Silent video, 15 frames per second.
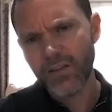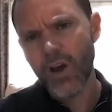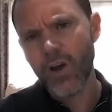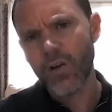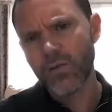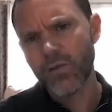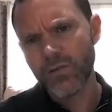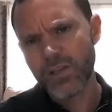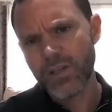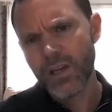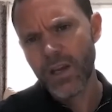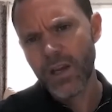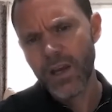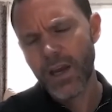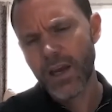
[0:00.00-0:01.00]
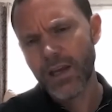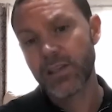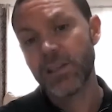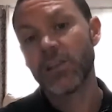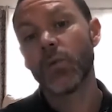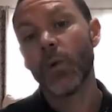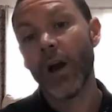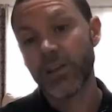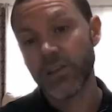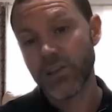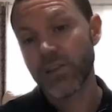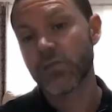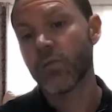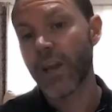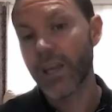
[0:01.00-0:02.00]
those
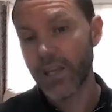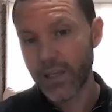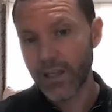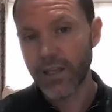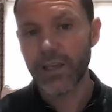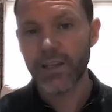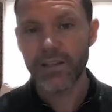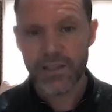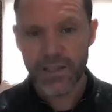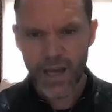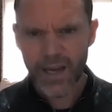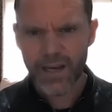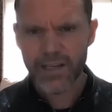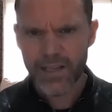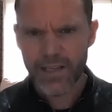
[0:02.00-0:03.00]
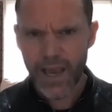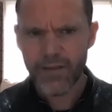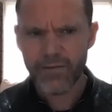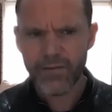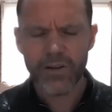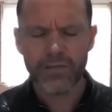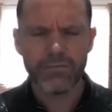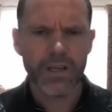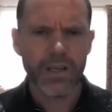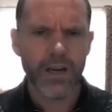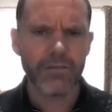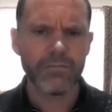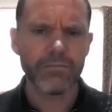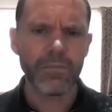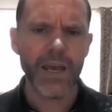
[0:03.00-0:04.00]
situations regularly, and starting to have
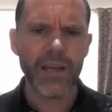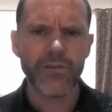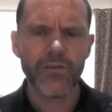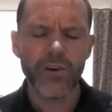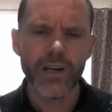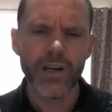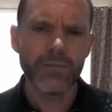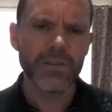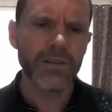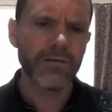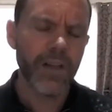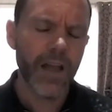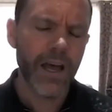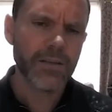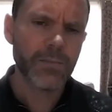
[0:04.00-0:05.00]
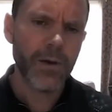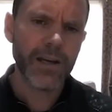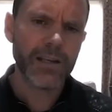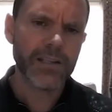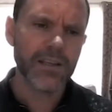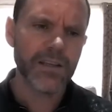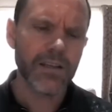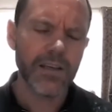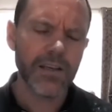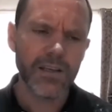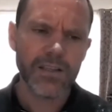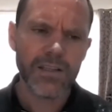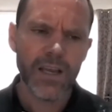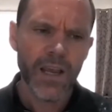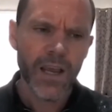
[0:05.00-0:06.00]
bad dreams and flashbacks and
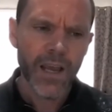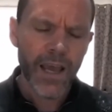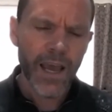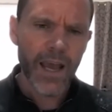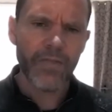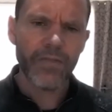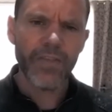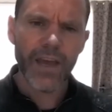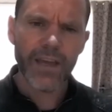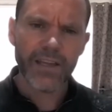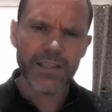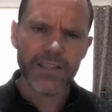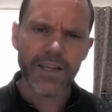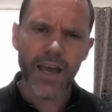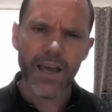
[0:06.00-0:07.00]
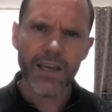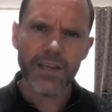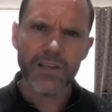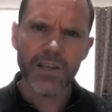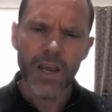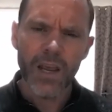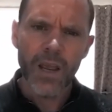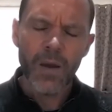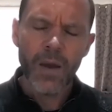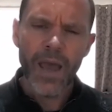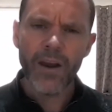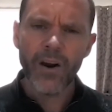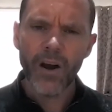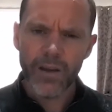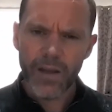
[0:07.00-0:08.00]
things at that stage.
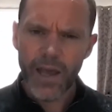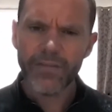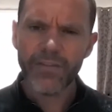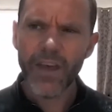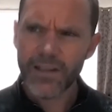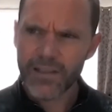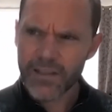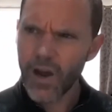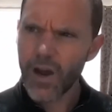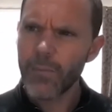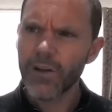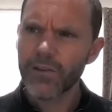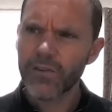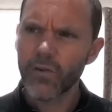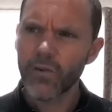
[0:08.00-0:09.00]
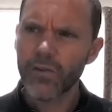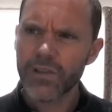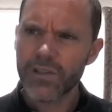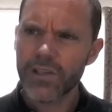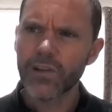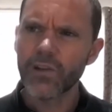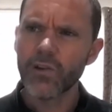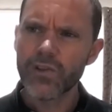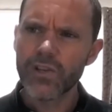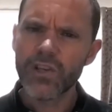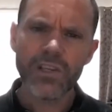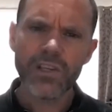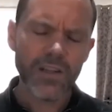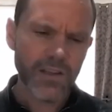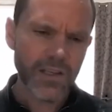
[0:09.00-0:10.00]
And at that time, I thought the solution
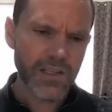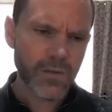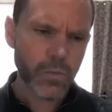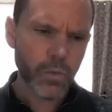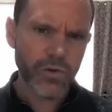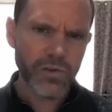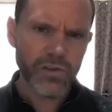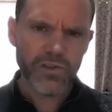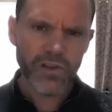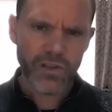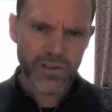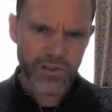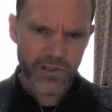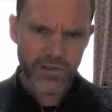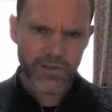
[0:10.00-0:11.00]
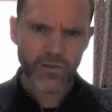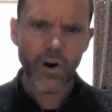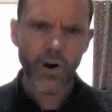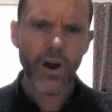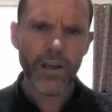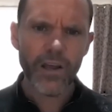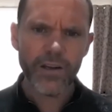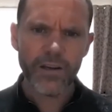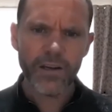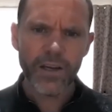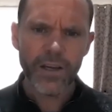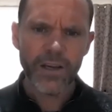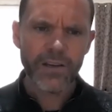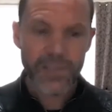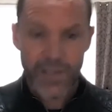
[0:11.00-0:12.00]
to this was just to try and
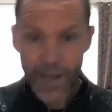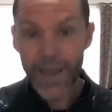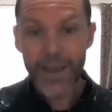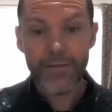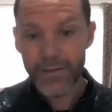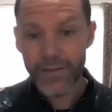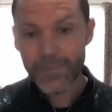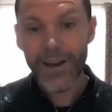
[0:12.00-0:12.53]
save as